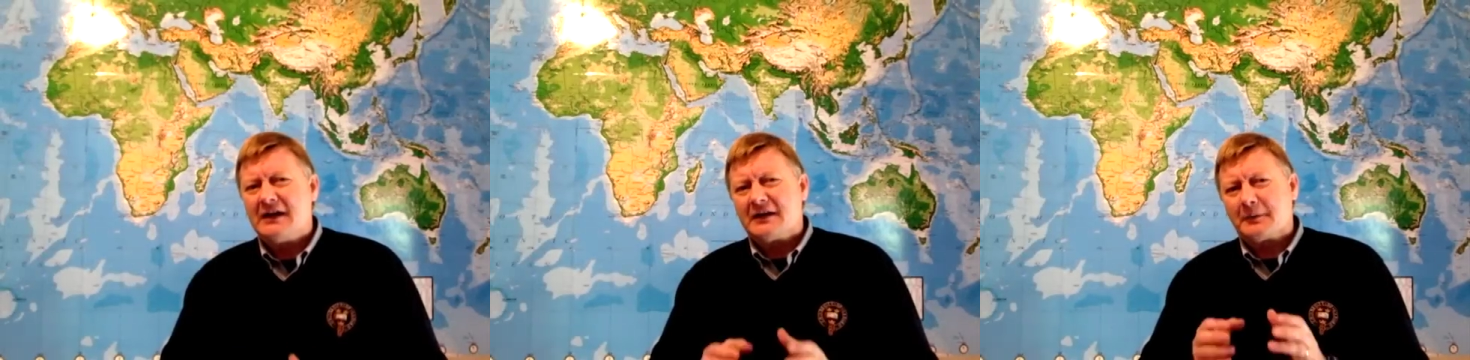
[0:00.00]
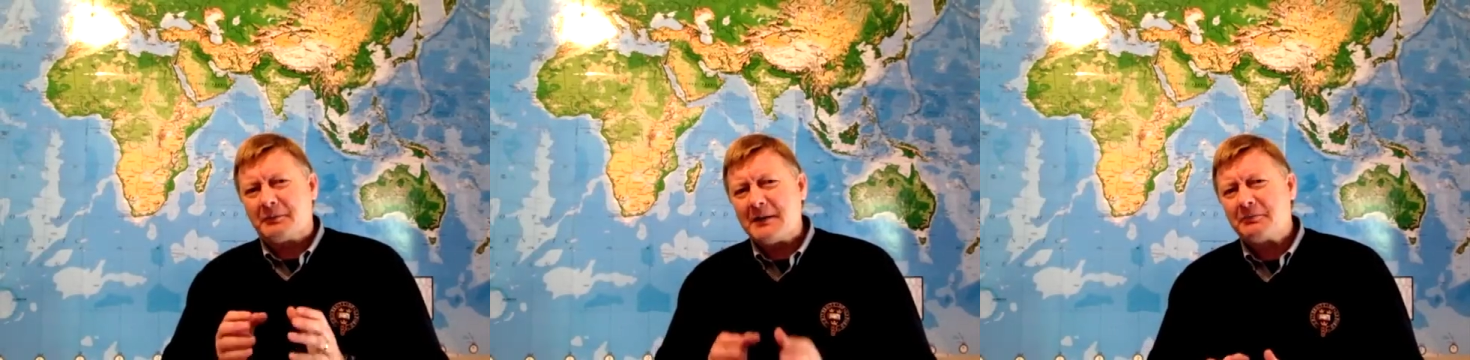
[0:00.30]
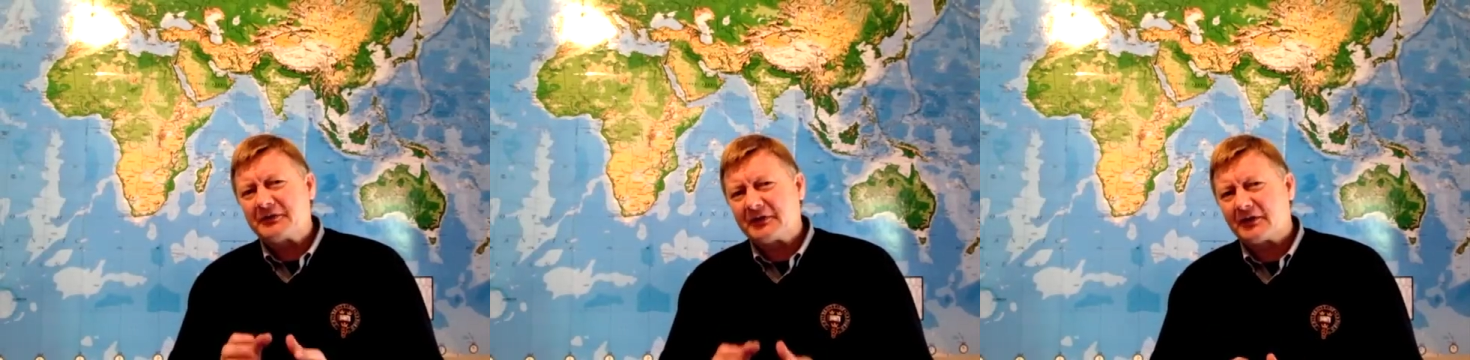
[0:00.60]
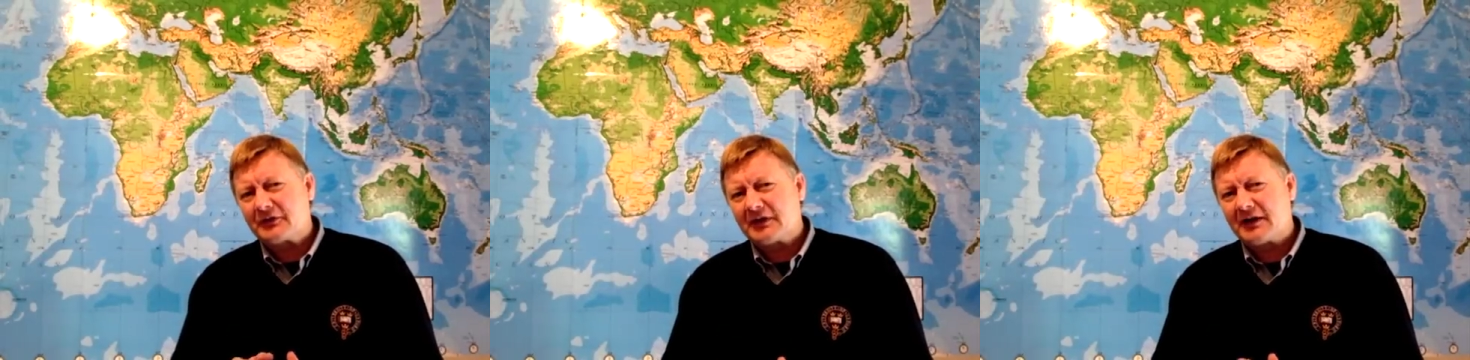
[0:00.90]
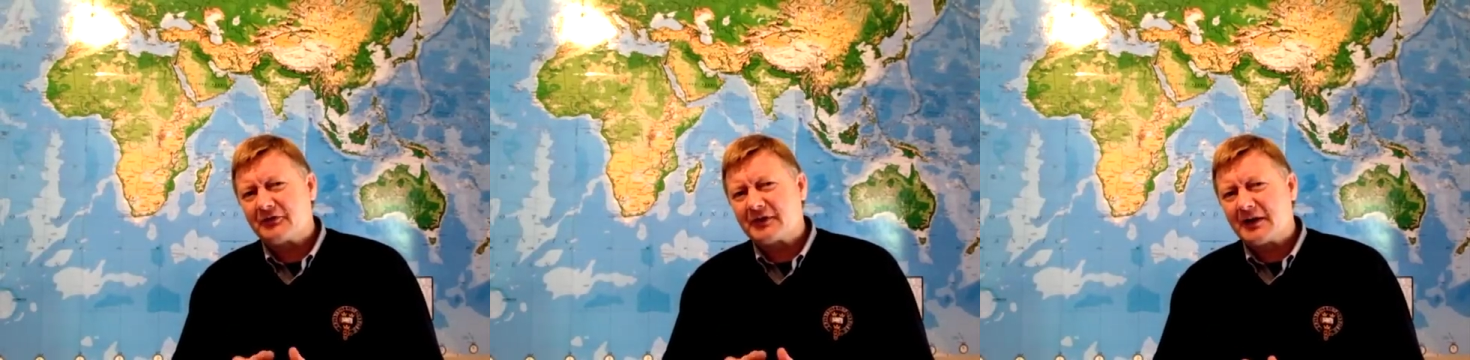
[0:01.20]
The people in southern
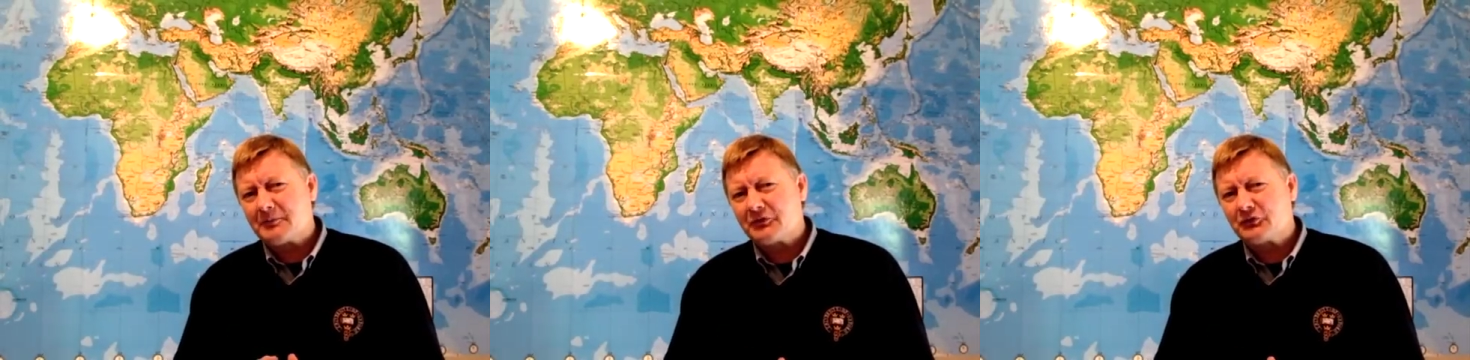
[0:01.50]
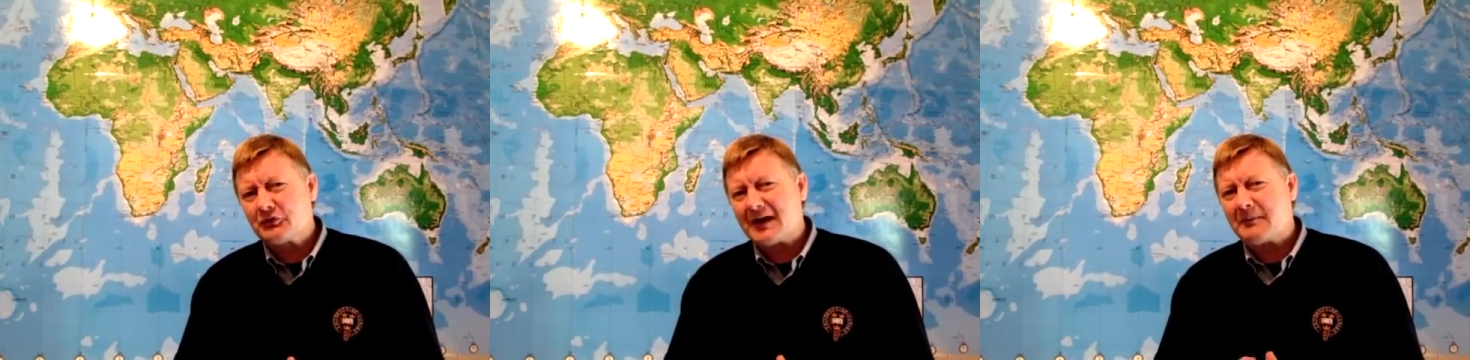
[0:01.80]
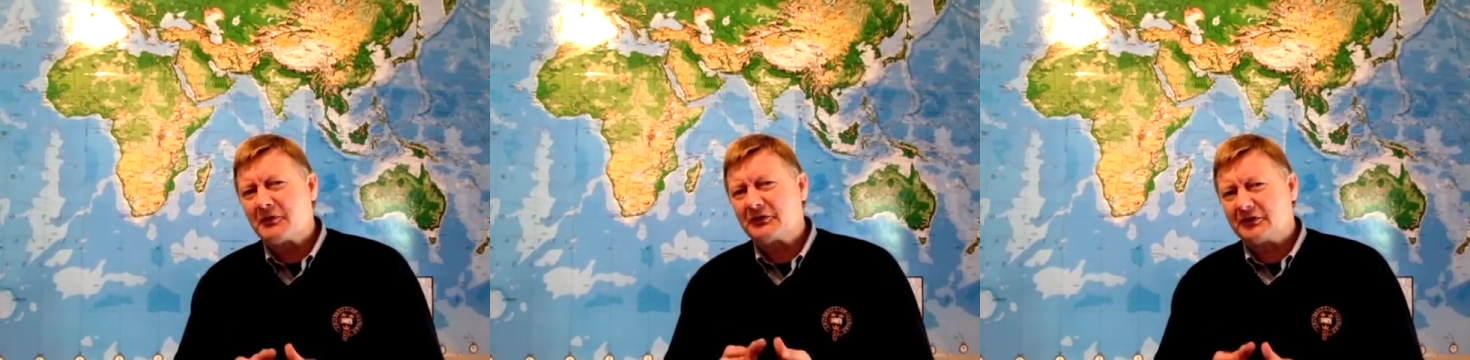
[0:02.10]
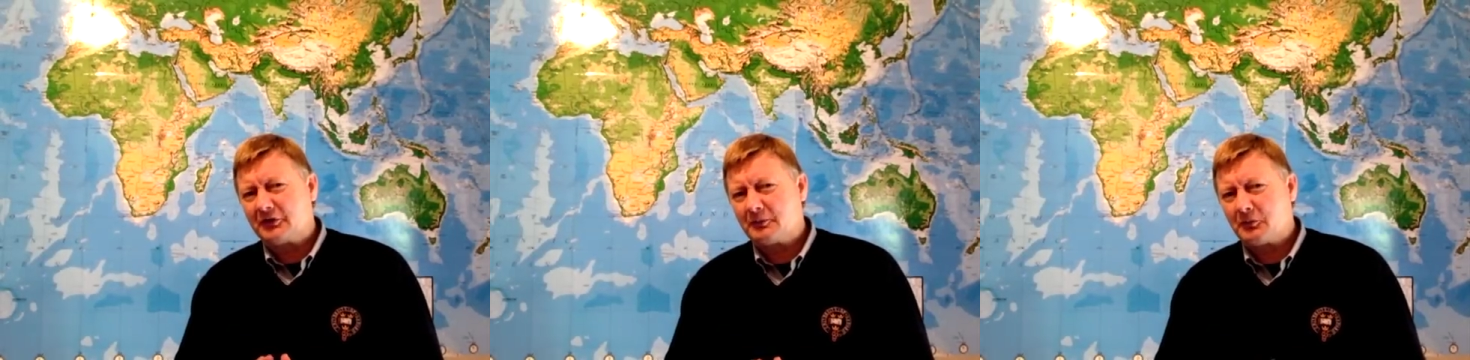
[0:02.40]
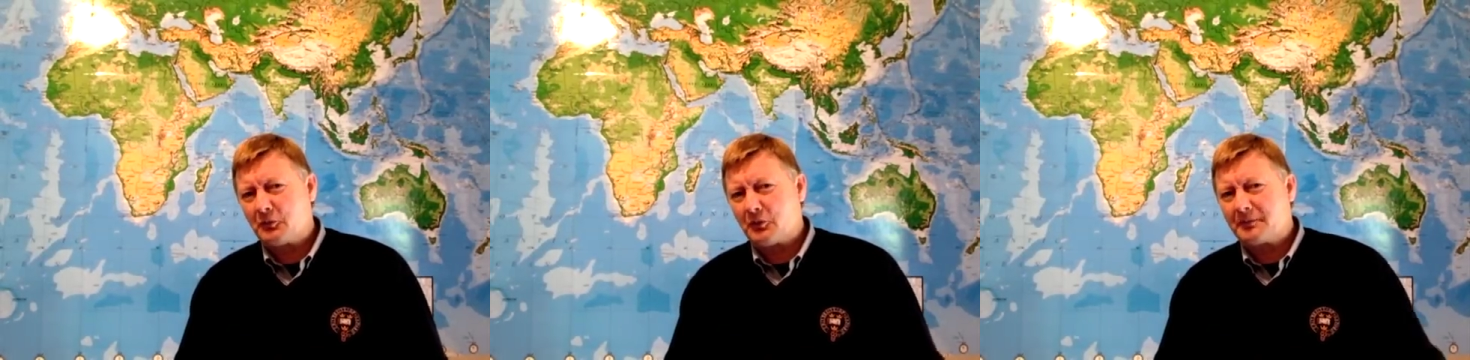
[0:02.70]
Sudan have come through a most terrible
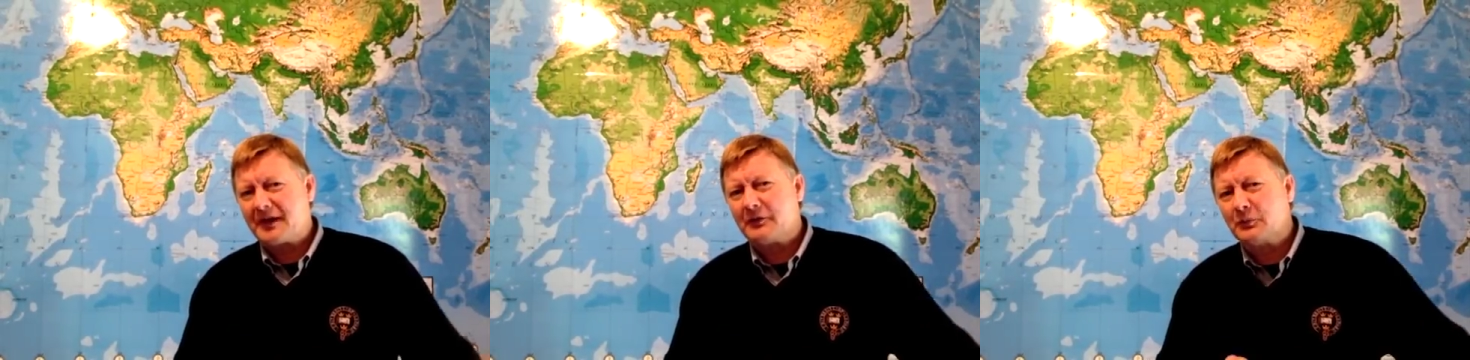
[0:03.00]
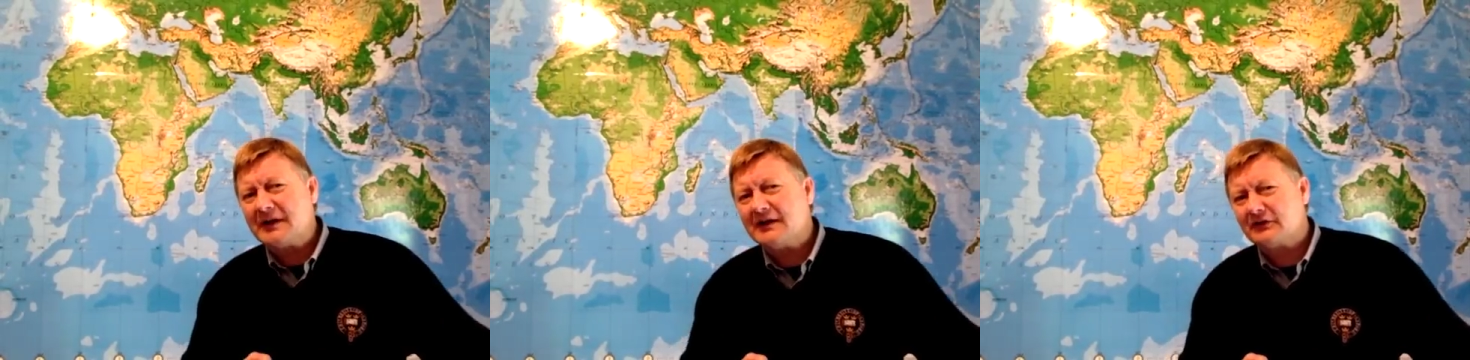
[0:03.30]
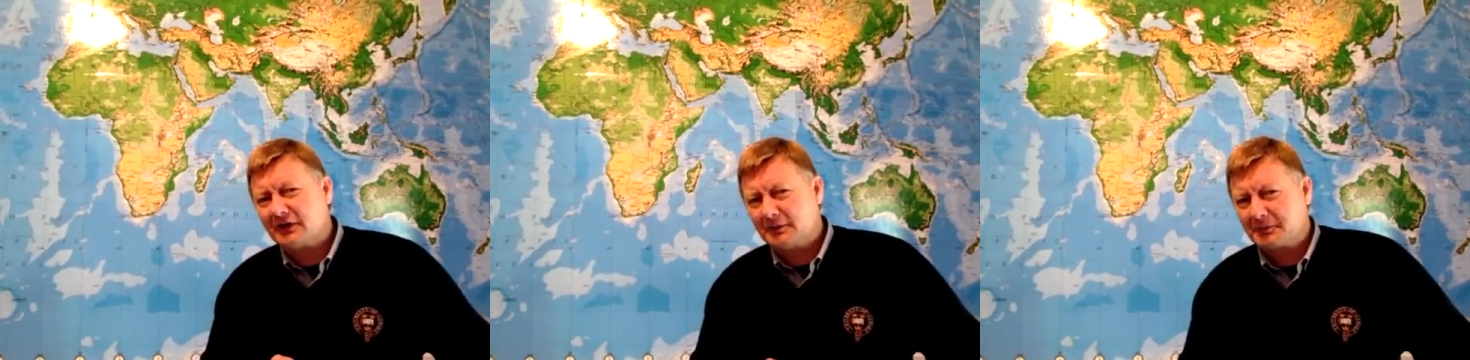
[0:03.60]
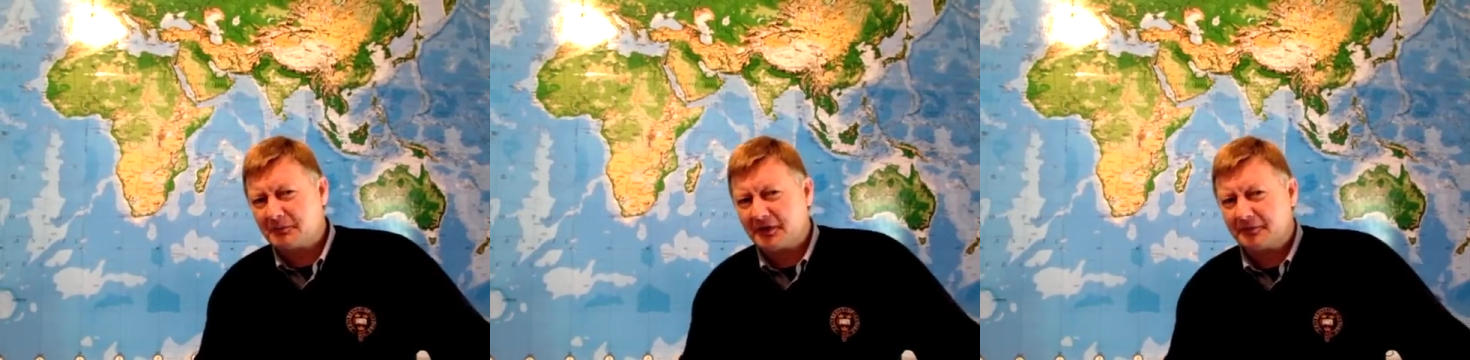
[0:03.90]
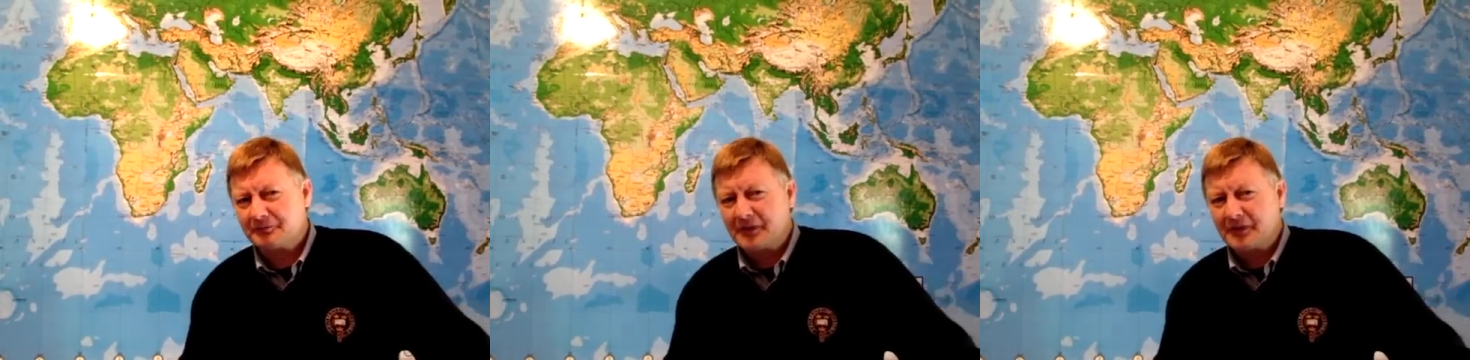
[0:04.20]
war, and we need to help them now.